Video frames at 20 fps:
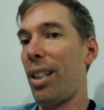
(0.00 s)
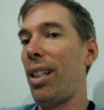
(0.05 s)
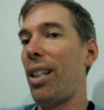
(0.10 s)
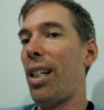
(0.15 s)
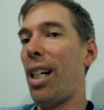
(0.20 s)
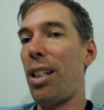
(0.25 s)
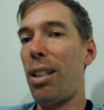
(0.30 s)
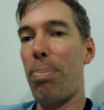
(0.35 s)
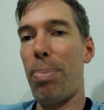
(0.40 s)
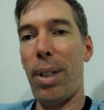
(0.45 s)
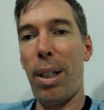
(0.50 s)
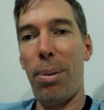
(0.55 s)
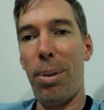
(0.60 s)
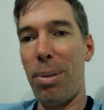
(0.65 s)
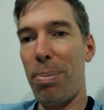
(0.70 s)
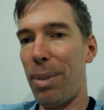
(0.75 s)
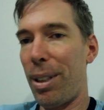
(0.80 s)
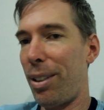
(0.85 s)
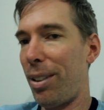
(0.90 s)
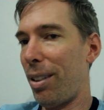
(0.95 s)
not to play
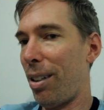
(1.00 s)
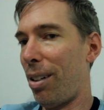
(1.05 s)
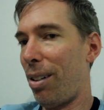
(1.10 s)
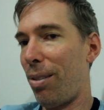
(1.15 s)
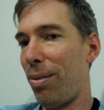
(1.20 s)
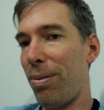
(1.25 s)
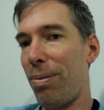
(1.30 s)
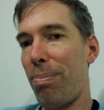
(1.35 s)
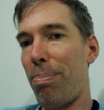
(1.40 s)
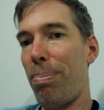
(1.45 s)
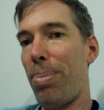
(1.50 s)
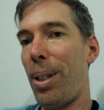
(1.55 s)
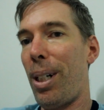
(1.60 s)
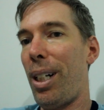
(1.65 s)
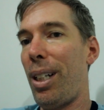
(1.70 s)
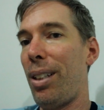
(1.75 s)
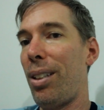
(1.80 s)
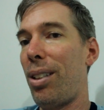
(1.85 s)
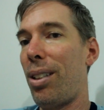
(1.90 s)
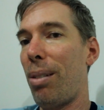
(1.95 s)
with myself,
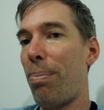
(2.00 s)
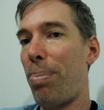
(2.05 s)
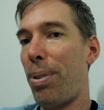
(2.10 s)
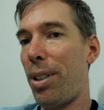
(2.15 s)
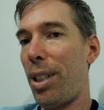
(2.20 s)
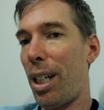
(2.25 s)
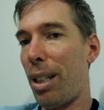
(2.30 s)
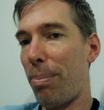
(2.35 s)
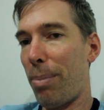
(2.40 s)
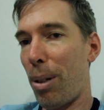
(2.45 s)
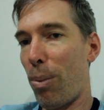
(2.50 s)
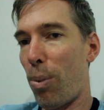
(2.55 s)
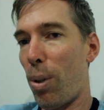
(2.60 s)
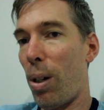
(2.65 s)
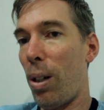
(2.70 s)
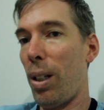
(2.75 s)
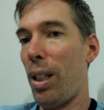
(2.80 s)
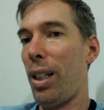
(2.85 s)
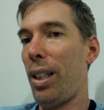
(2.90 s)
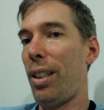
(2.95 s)
but to protect my
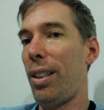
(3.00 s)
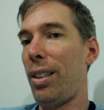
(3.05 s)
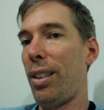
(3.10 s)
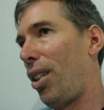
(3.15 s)
wallet.